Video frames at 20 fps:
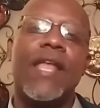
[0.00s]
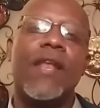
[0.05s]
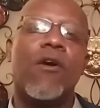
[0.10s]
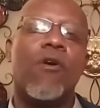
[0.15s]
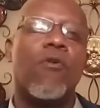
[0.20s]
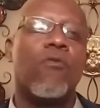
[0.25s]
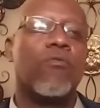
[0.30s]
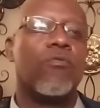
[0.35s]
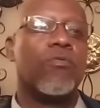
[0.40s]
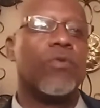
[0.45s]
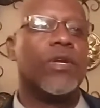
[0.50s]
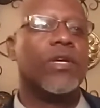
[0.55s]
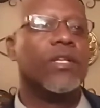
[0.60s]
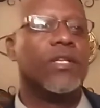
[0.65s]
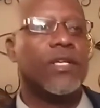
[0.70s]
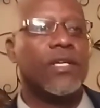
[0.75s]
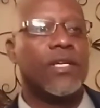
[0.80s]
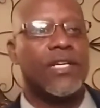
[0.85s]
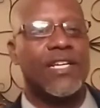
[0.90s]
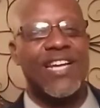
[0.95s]
don't
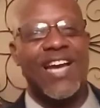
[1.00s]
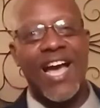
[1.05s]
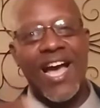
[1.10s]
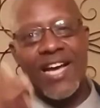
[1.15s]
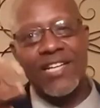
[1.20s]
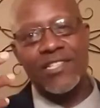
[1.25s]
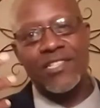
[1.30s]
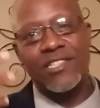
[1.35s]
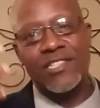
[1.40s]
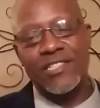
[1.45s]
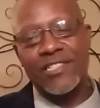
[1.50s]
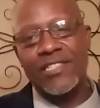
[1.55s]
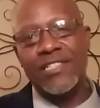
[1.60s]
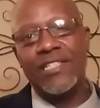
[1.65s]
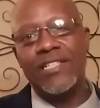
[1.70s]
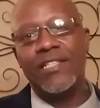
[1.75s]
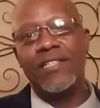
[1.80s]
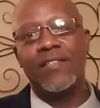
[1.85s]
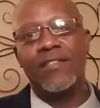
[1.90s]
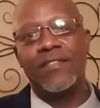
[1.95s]
really
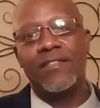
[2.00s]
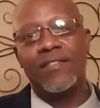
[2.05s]
consciously